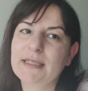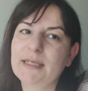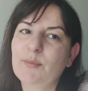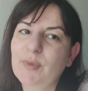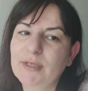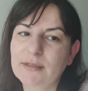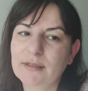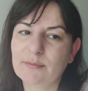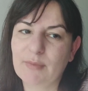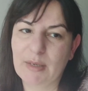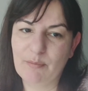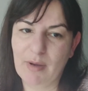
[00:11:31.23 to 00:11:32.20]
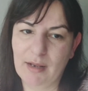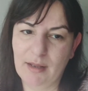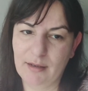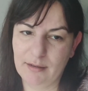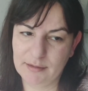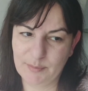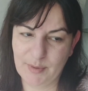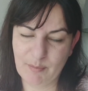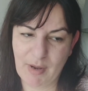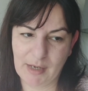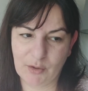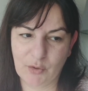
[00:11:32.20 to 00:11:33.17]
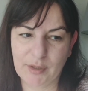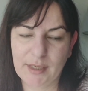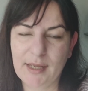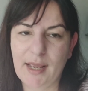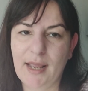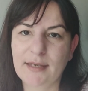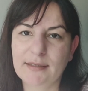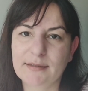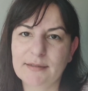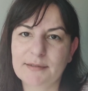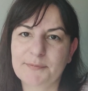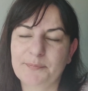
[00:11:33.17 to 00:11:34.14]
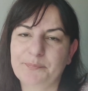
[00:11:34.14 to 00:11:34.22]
keep it in at my balcony, and